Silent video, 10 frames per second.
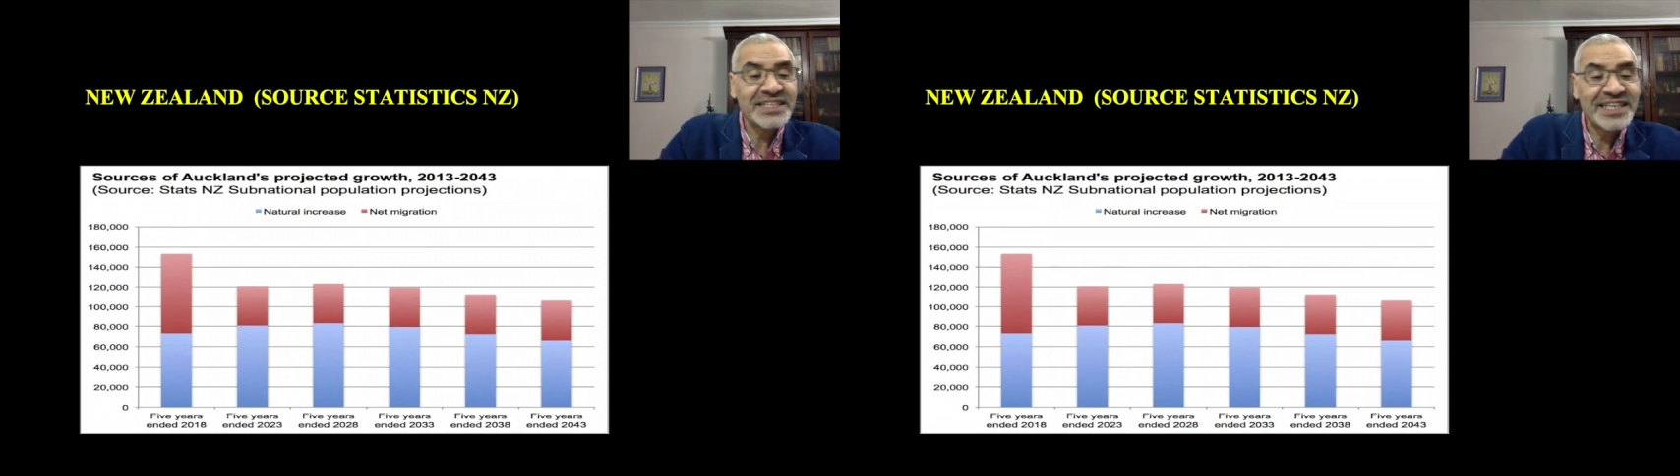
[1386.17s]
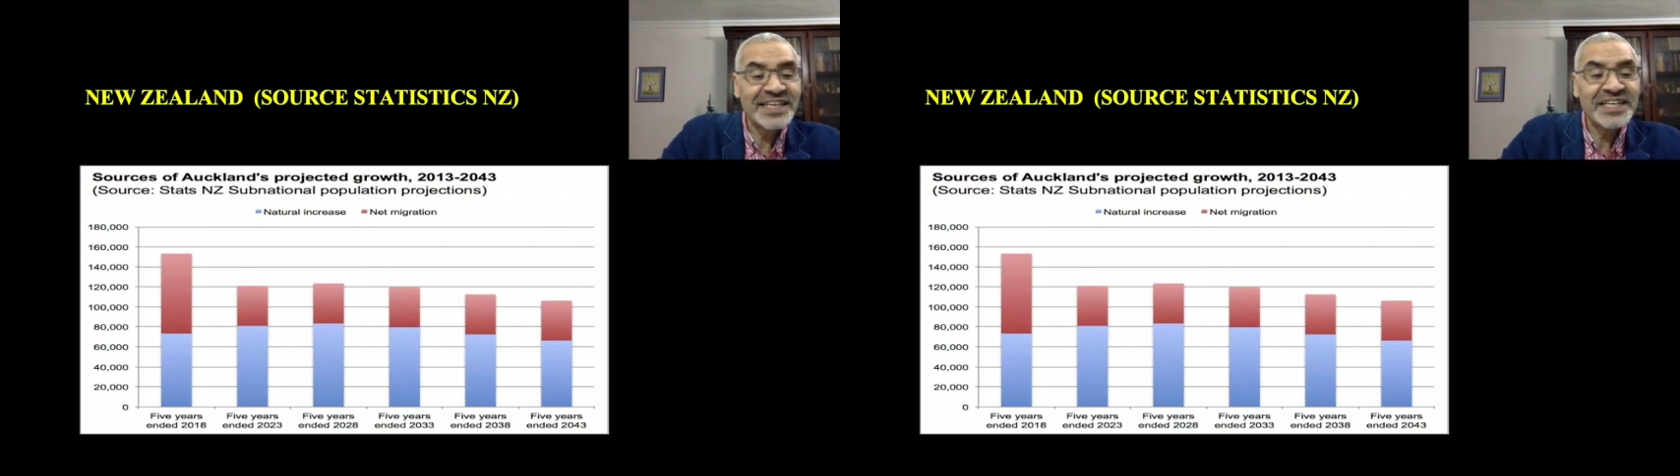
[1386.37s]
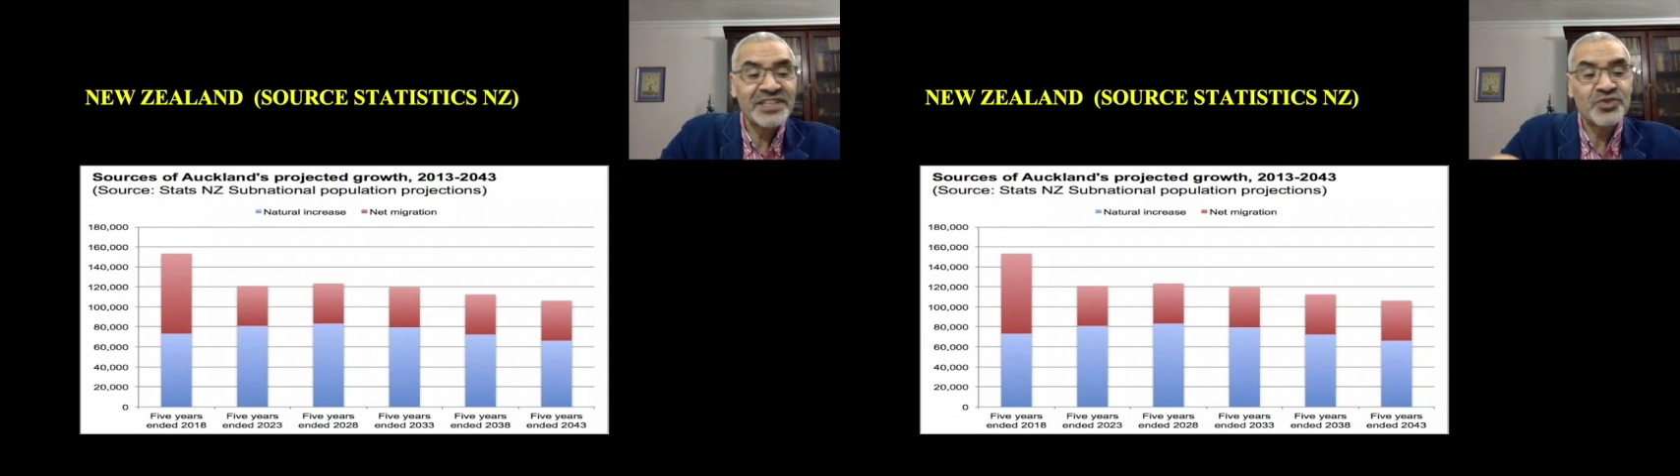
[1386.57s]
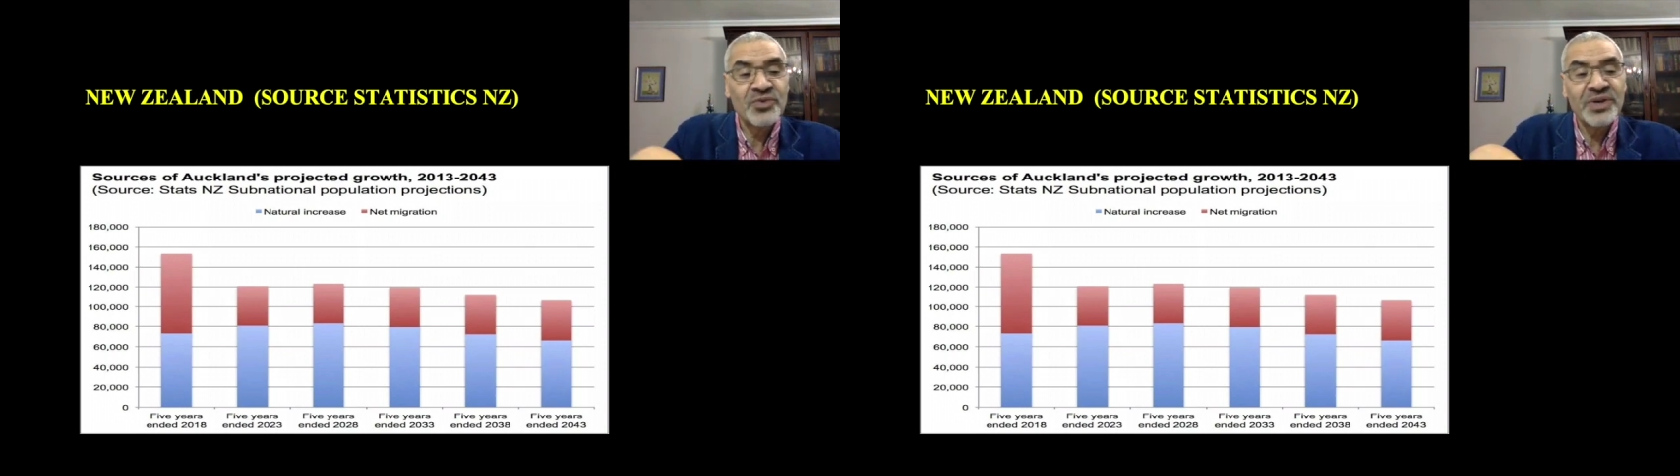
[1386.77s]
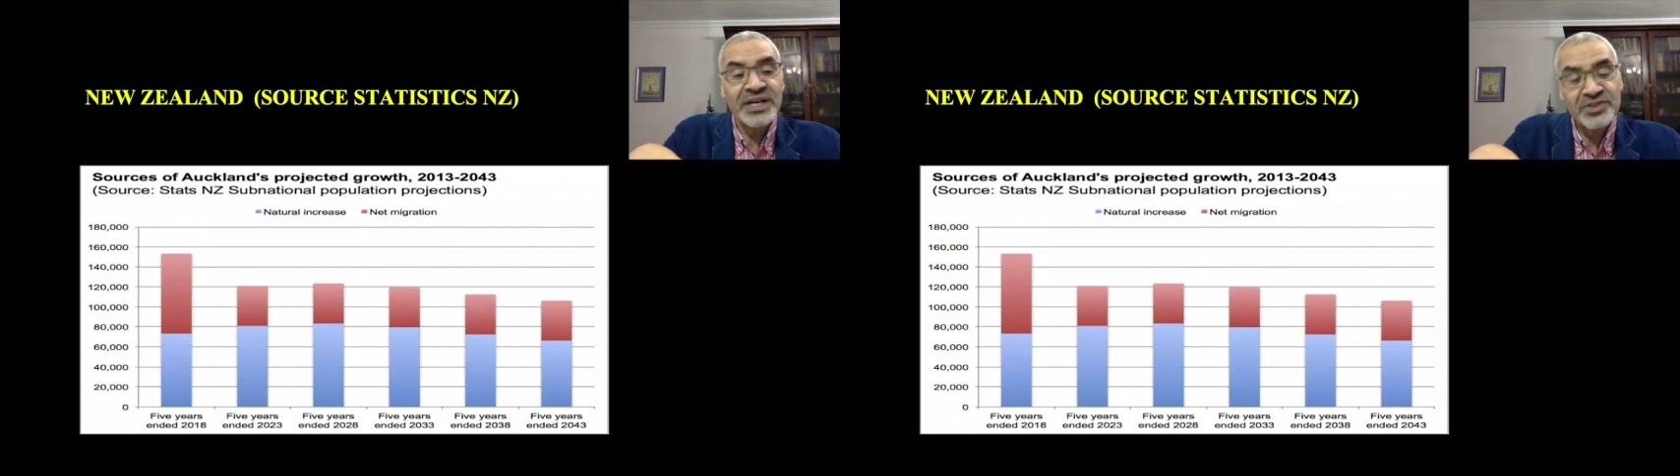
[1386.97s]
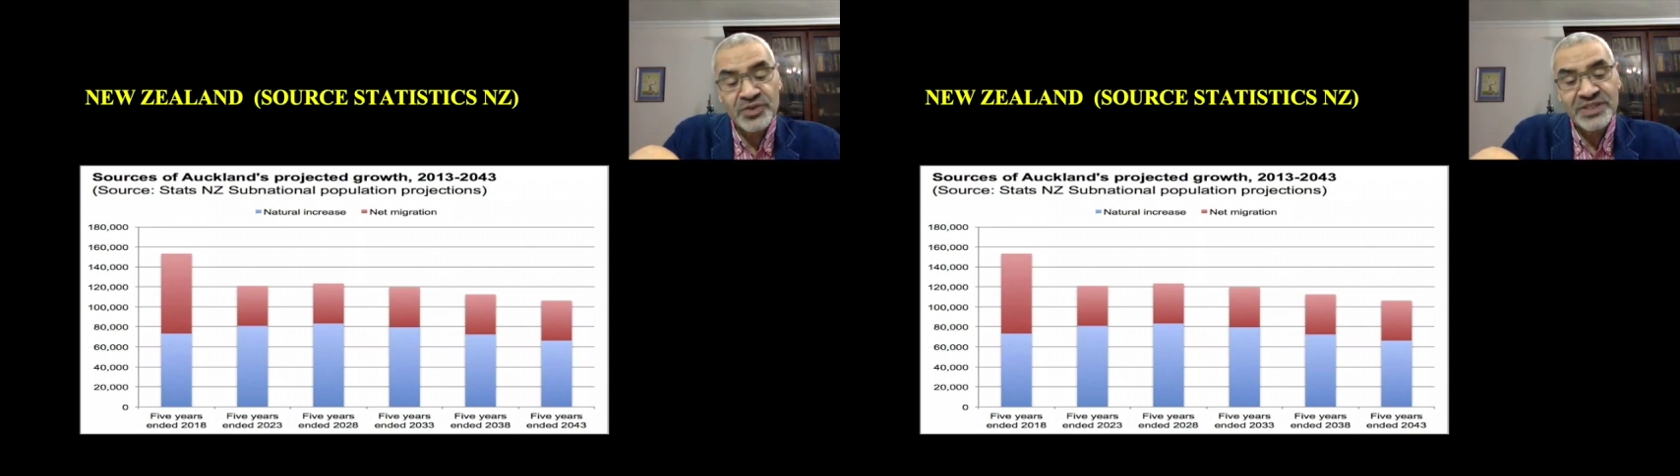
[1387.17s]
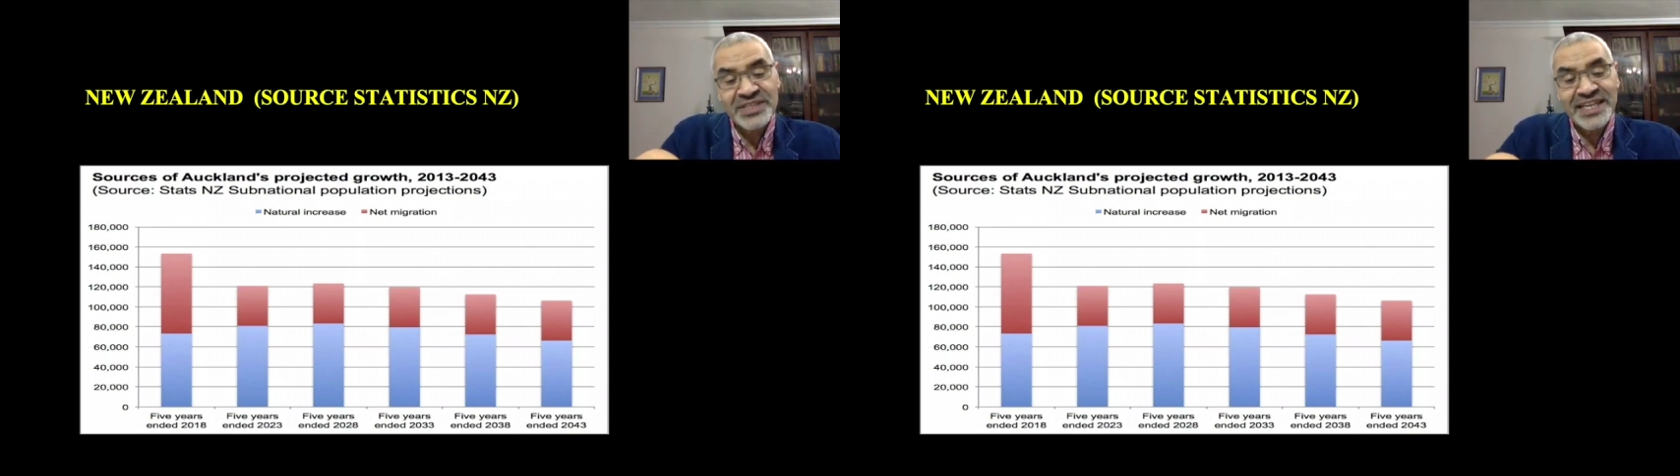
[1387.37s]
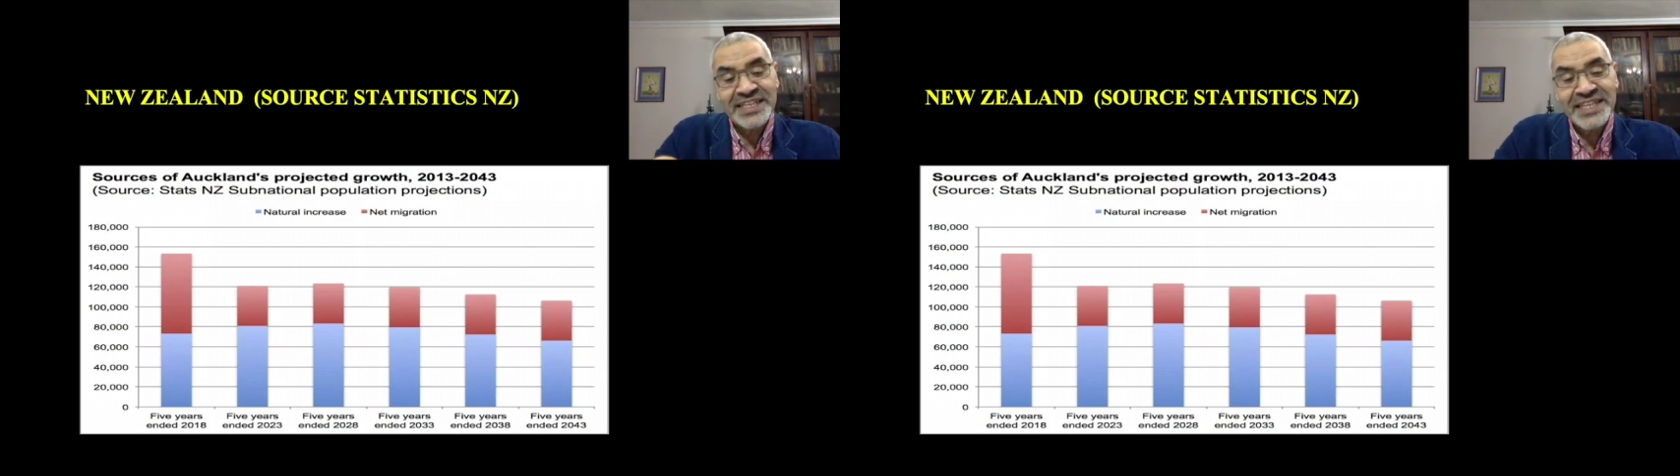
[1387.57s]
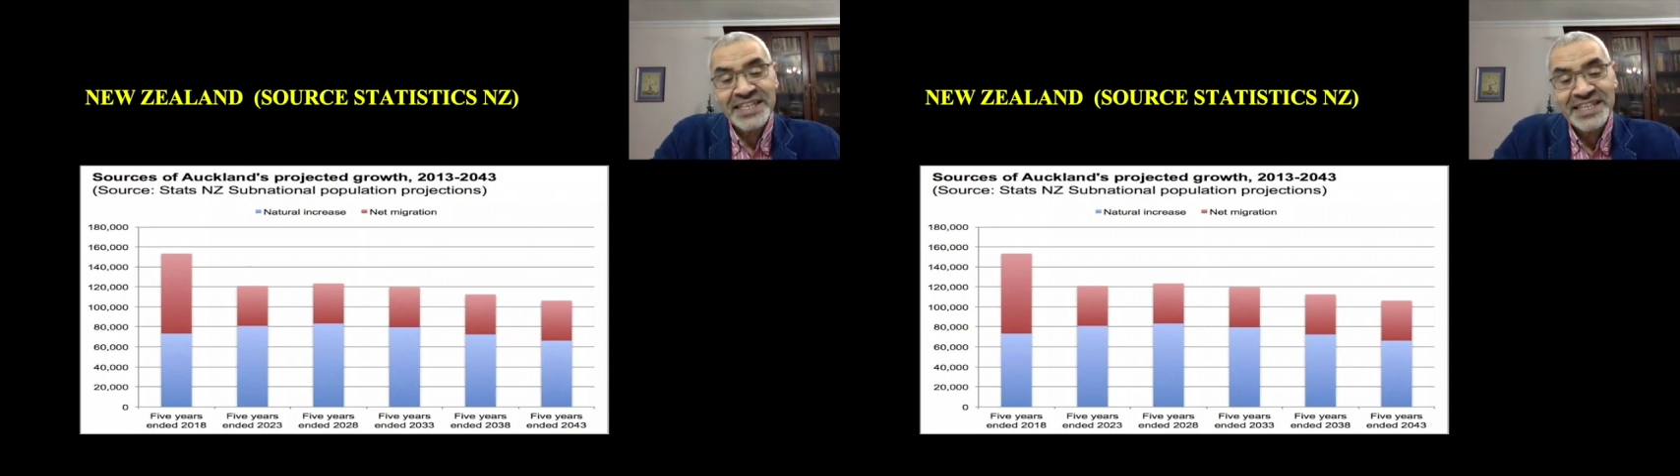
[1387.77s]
till year 2018,